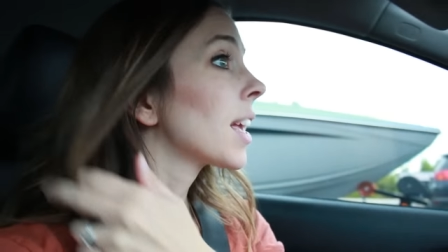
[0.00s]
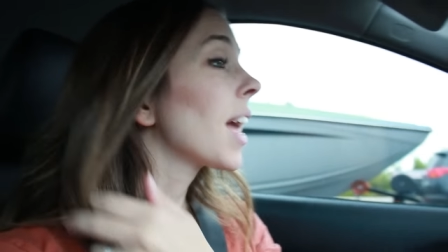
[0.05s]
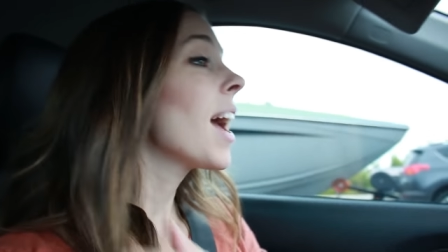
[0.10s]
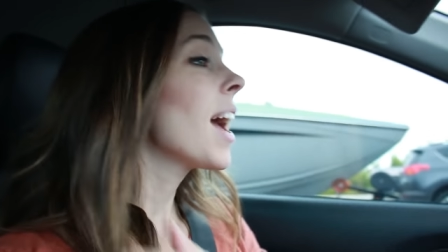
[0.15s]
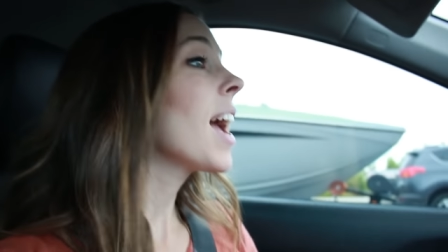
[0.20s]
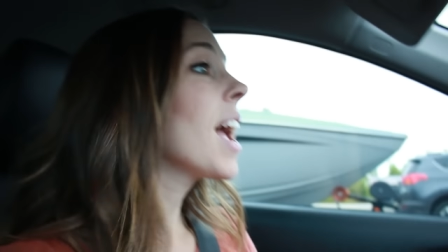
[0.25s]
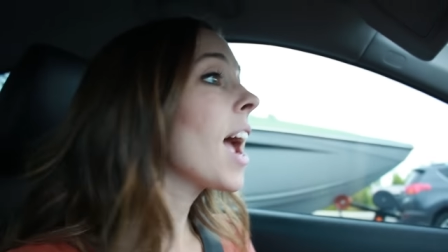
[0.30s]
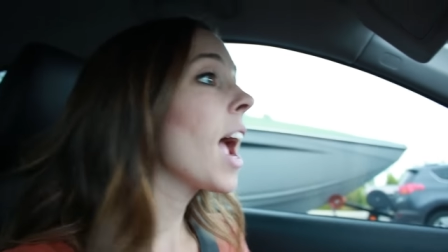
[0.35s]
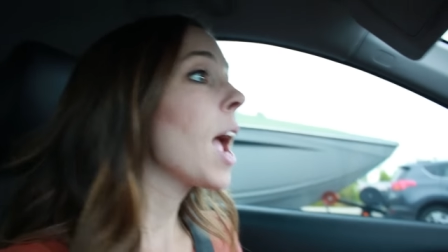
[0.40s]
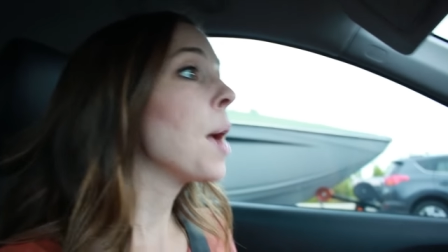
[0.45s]

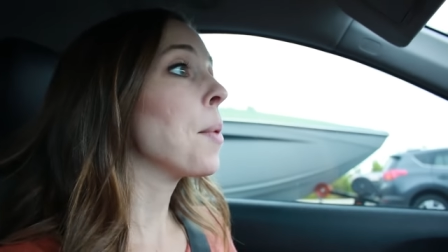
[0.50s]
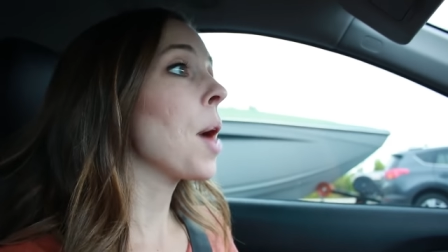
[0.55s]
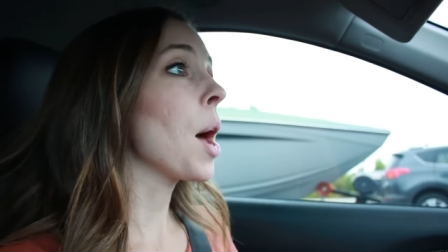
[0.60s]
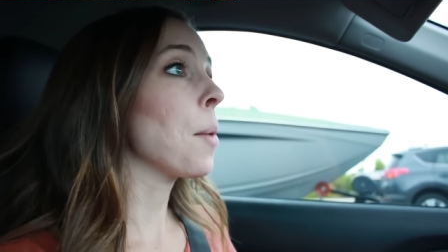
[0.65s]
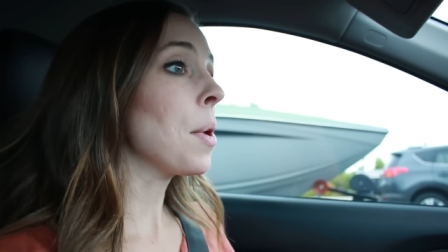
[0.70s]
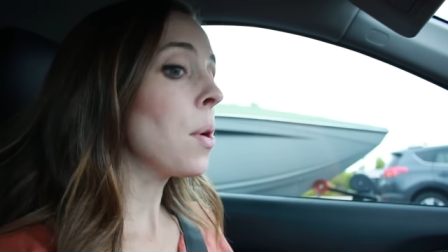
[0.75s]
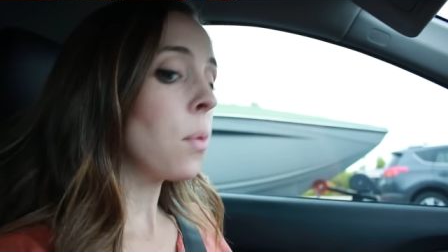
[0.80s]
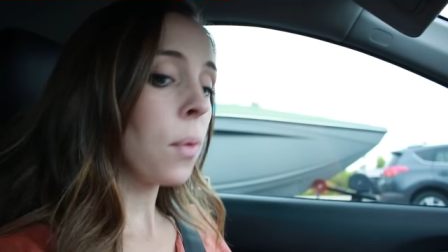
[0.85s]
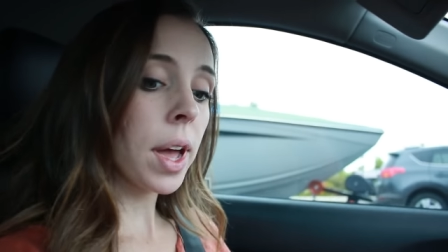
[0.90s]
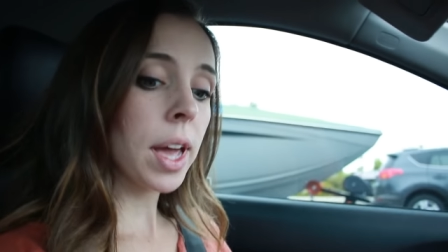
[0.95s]
Okay, I'm on
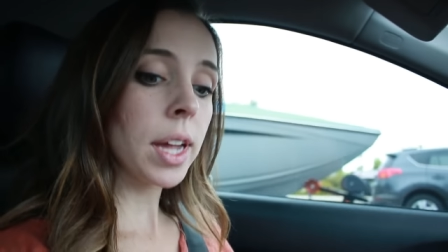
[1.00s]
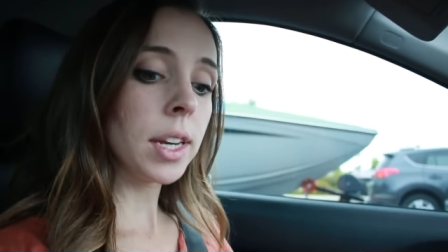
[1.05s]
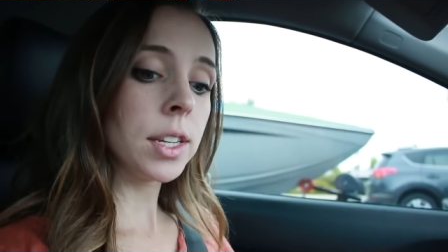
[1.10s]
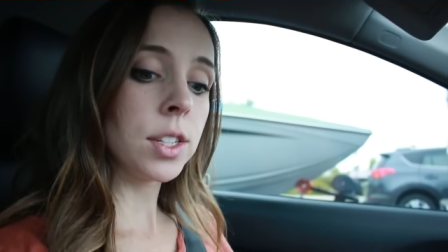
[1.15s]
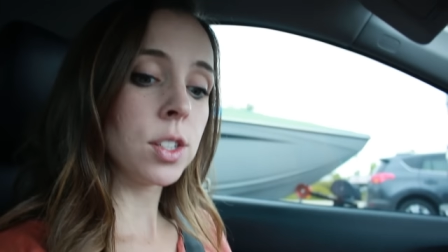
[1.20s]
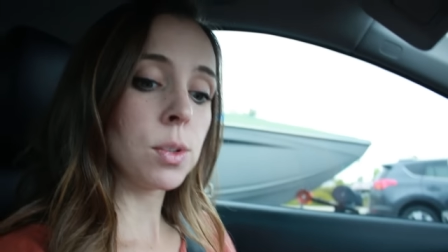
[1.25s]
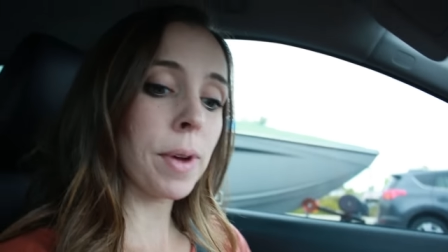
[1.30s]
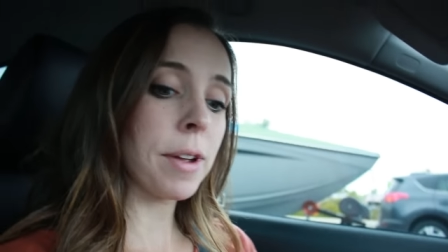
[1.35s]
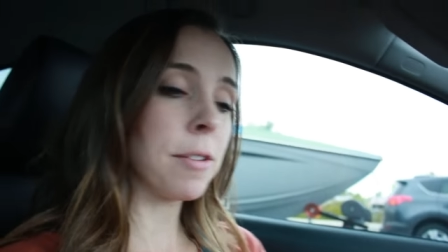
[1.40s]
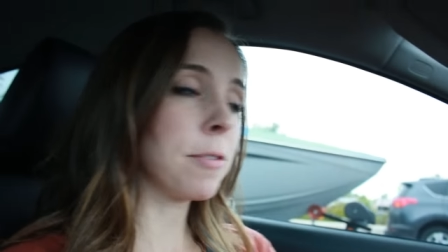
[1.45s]
my way
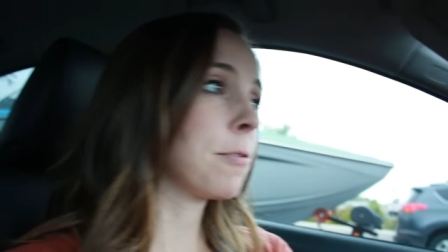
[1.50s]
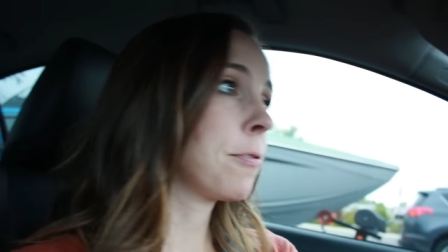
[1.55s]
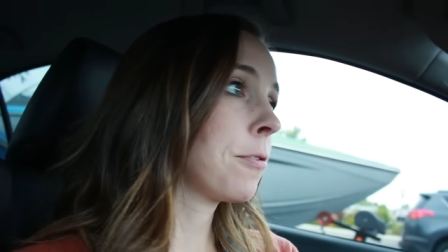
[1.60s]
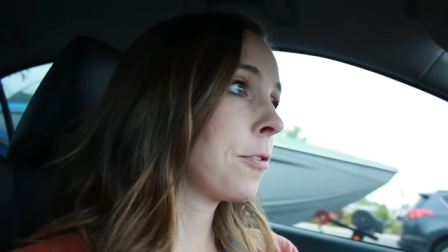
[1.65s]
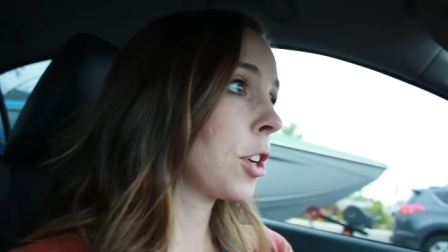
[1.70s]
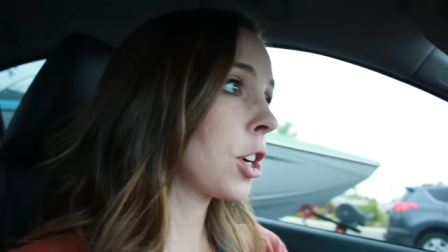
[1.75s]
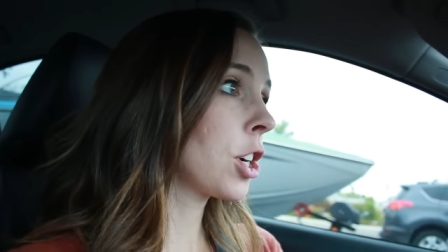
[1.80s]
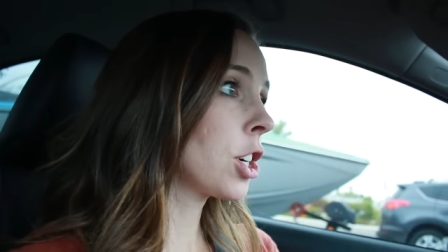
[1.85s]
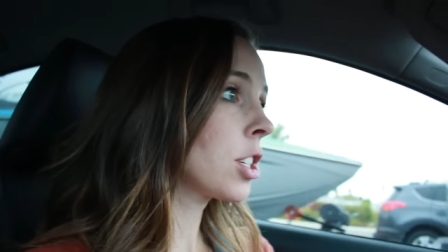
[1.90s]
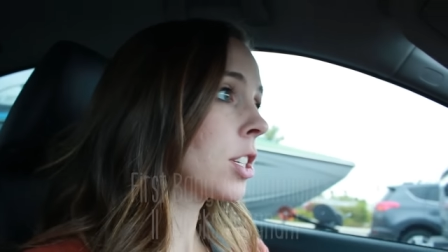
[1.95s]
to my
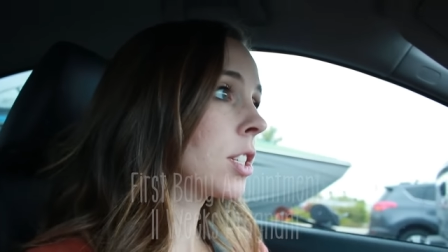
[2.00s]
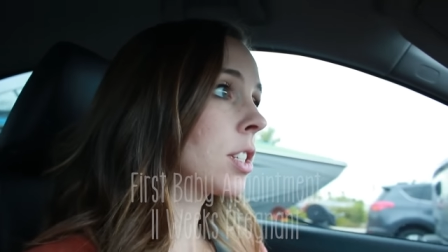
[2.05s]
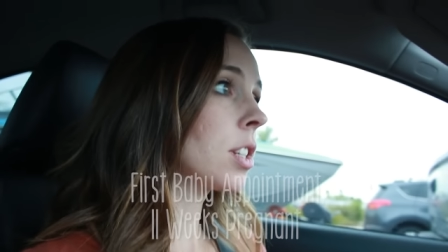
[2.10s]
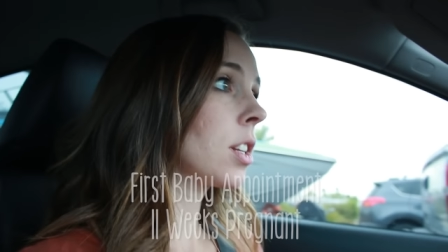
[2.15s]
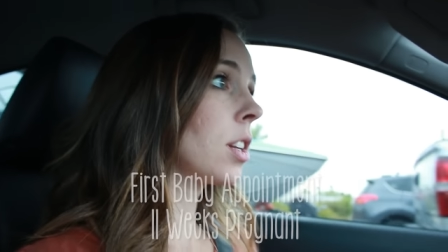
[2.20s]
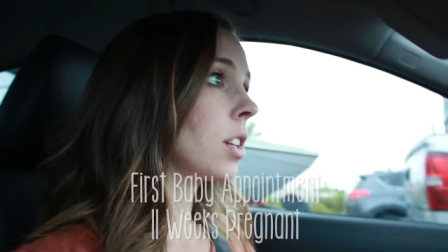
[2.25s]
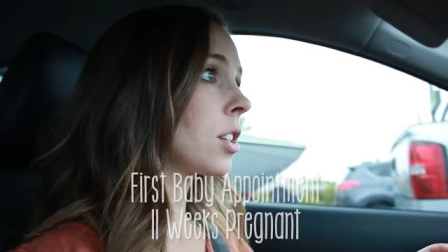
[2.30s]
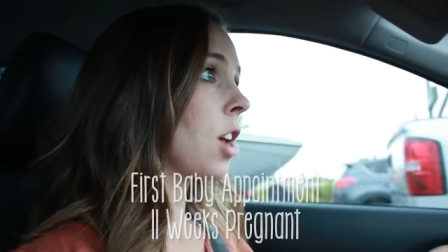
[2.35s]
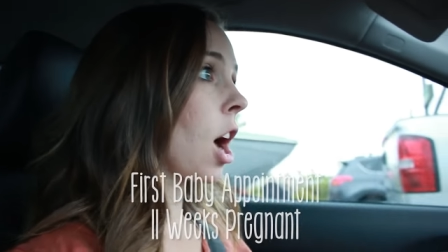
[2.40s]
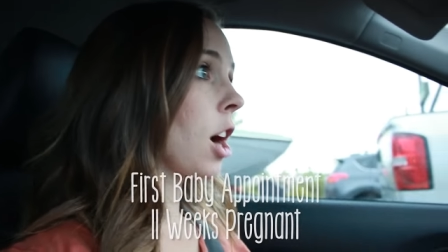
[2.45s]
first
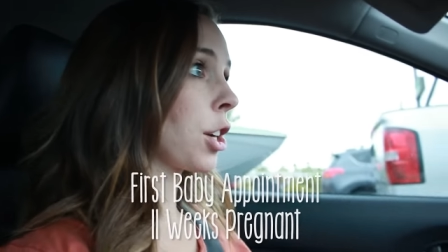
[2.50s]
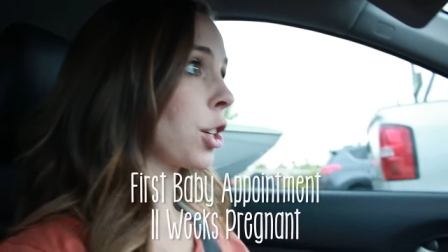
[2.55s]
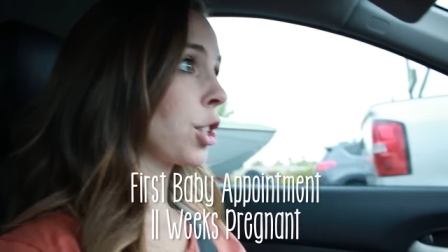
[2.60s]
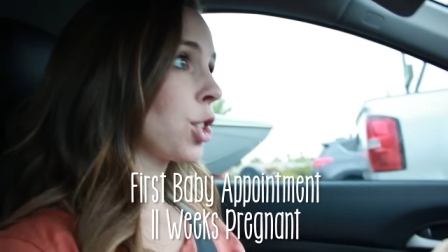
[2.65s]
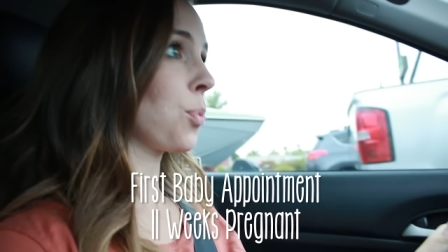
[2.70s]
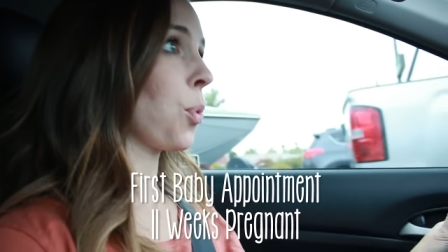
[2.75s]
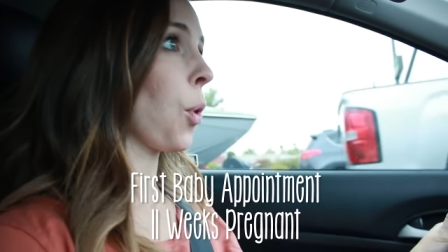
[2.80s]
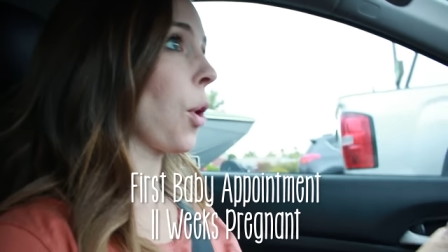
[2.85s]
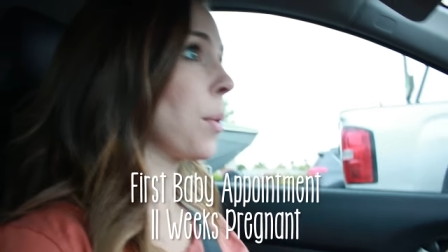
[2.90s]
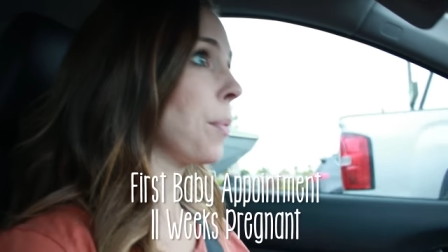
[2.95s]

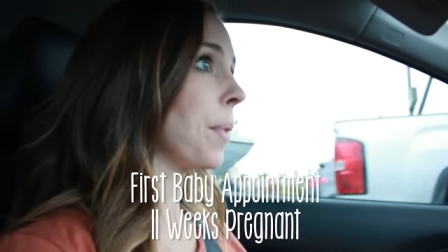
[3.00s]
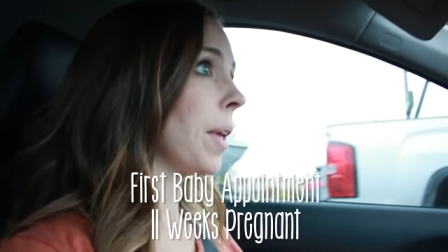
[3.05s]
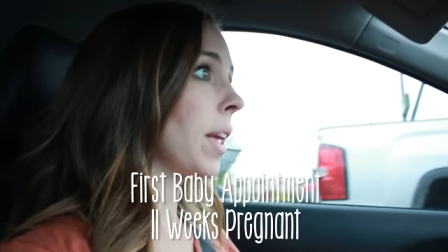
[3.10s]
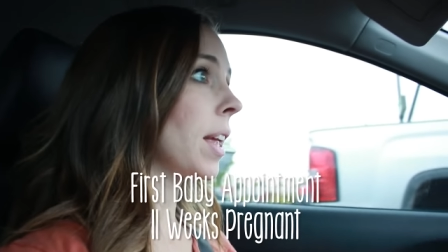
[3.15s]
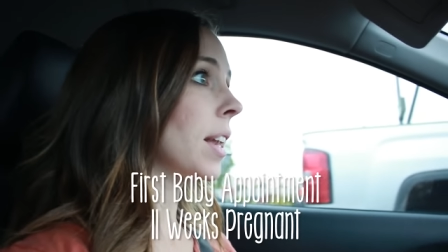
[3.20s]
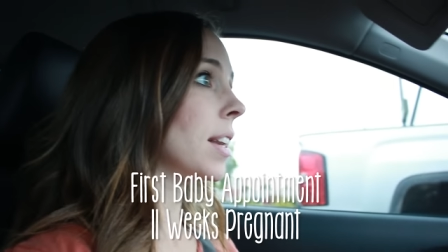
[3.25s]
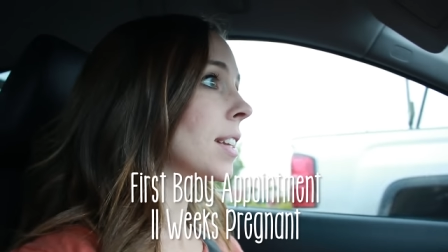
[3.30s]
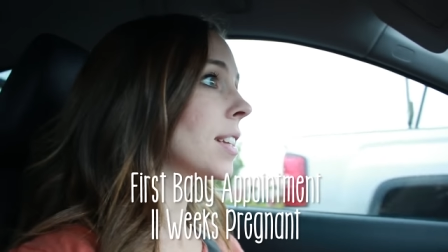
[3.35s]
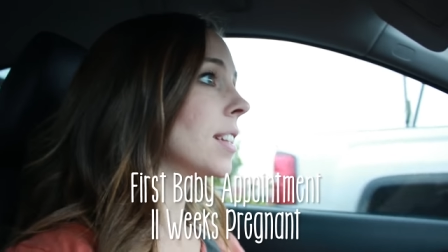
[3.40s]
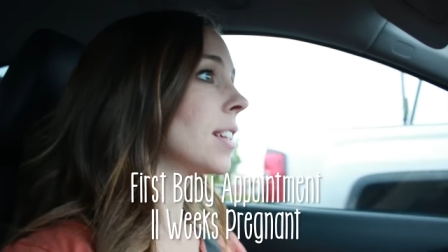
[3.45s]
doctor's
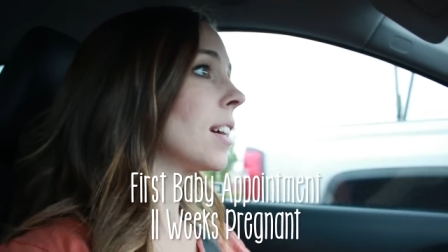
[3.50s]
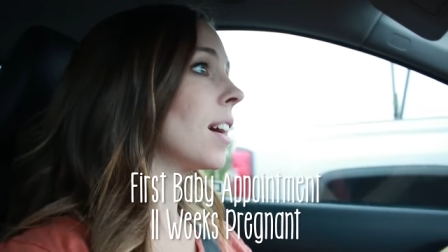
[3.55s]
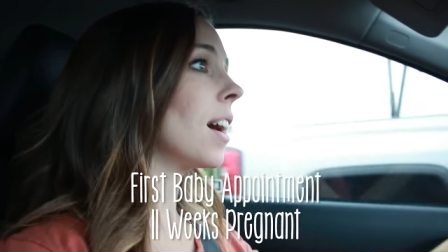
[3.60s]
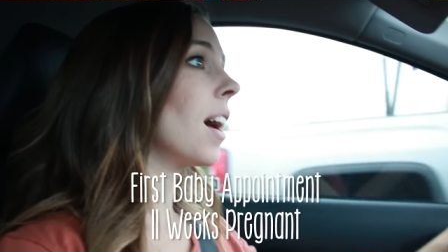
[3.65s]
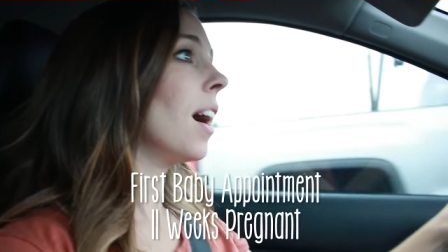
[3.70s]
appointment.